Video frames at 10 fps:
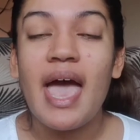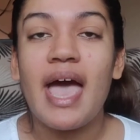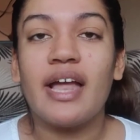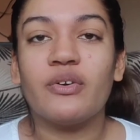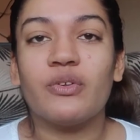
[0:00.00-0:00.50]

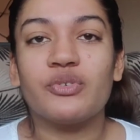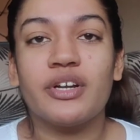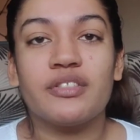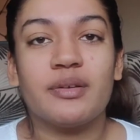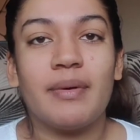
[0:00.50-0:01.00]
and also
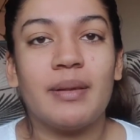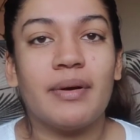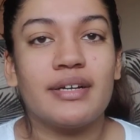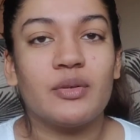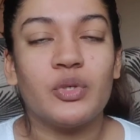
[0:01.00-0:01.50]
hit on that bell
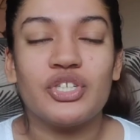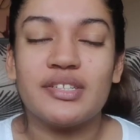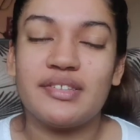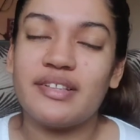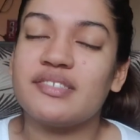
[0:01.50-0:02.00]
button which
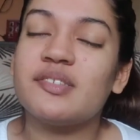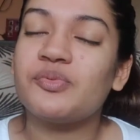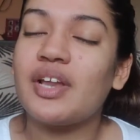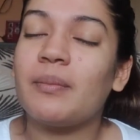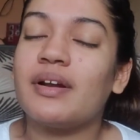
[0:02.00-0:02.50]
is next to the
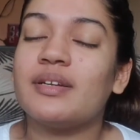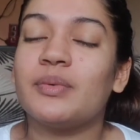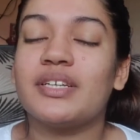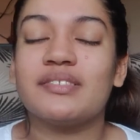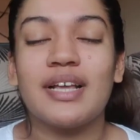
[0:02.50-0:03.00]
subscribe button
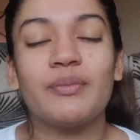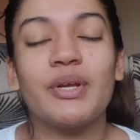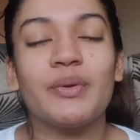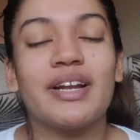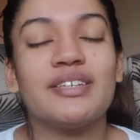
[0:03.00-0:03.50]
because that
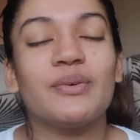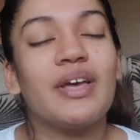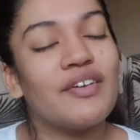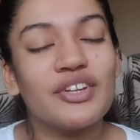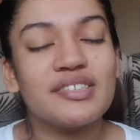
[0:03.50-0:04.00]
way you'll get to know
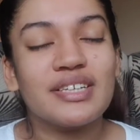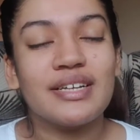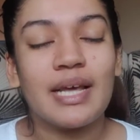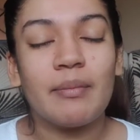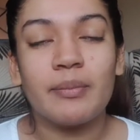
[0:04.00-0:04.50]
every
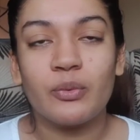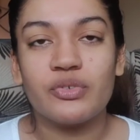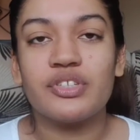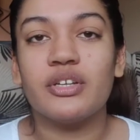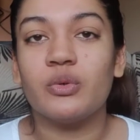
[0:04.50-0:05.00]
single time I
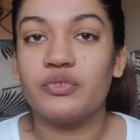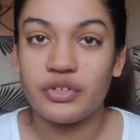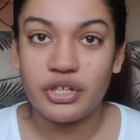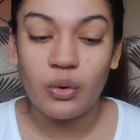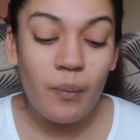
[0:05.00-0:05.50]
post a new
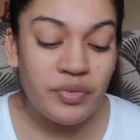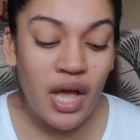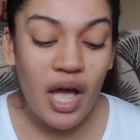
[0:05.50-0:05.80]
video.